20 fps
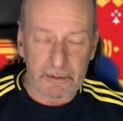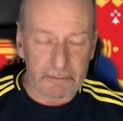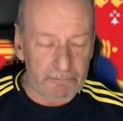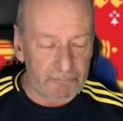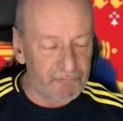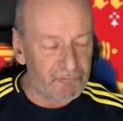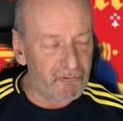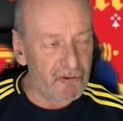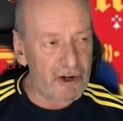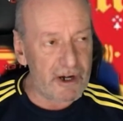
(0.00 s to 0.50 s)

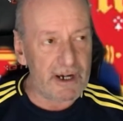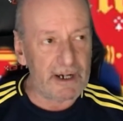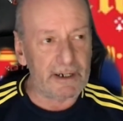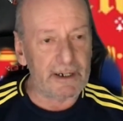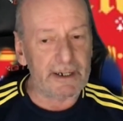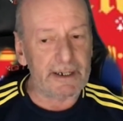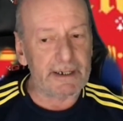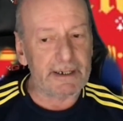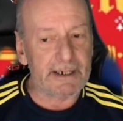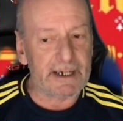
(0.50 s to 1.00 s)

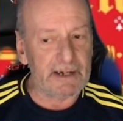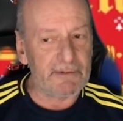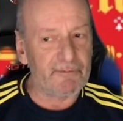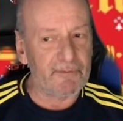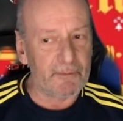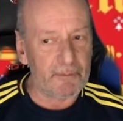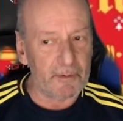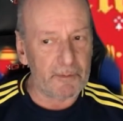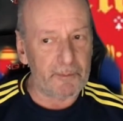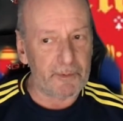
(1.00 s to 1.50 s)
really give
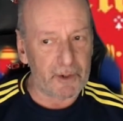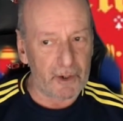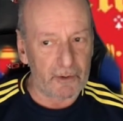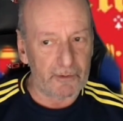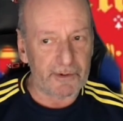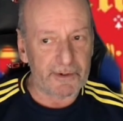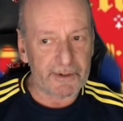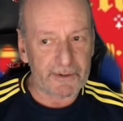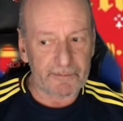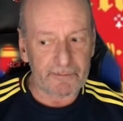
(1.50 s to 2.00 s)
them
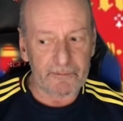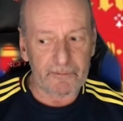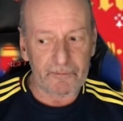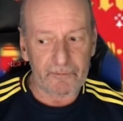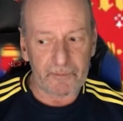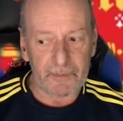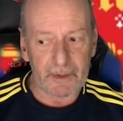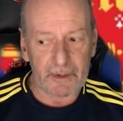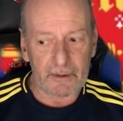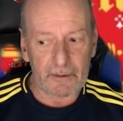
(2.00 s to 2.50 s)
abuse
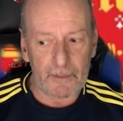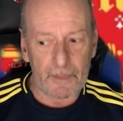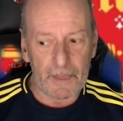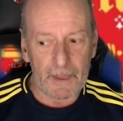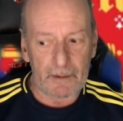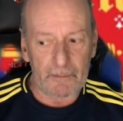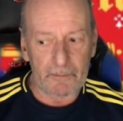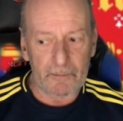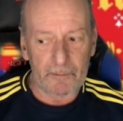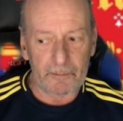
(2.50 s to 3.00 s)

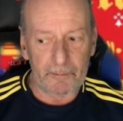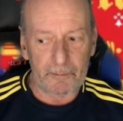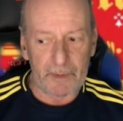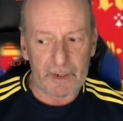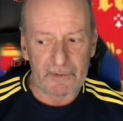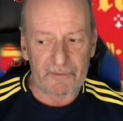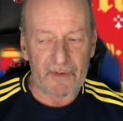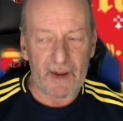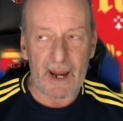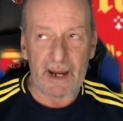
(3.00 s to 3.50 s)

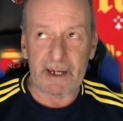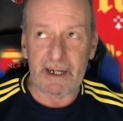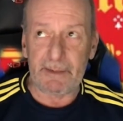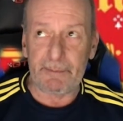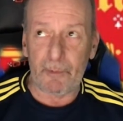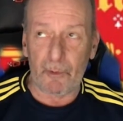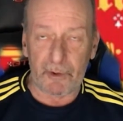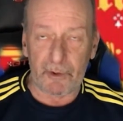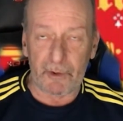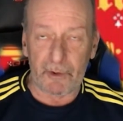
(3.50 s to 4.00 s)
if
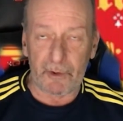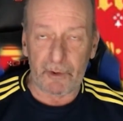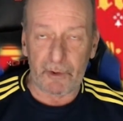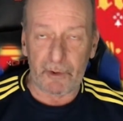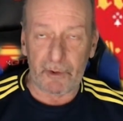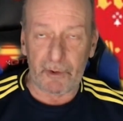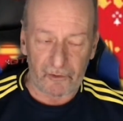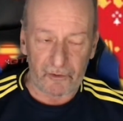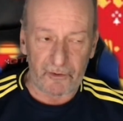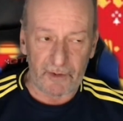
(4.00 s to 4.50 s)
anybody got
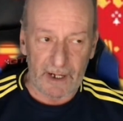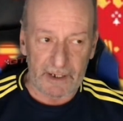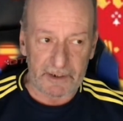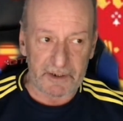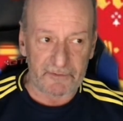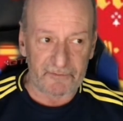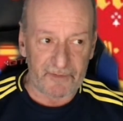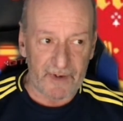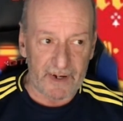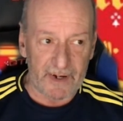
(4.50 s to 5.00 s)
through that
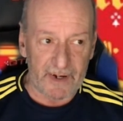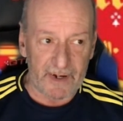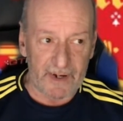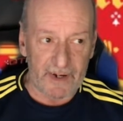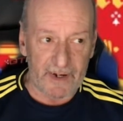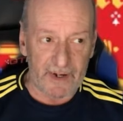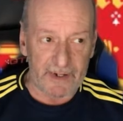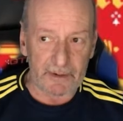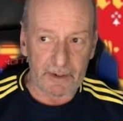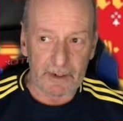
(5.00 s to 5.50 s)

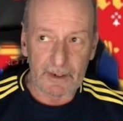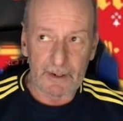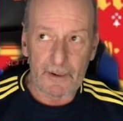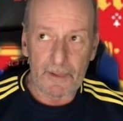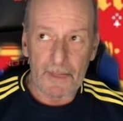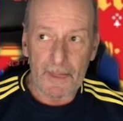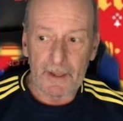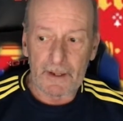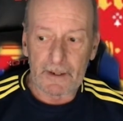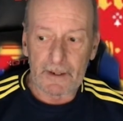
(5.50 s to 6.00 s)
defence.
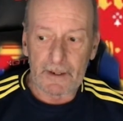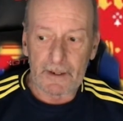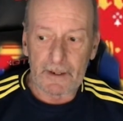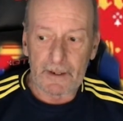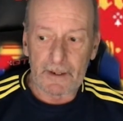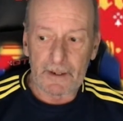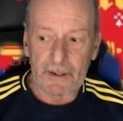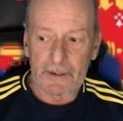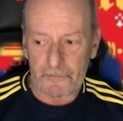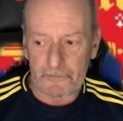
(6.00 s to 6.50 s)

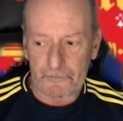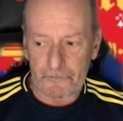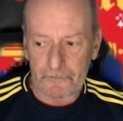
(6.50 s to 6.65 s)
So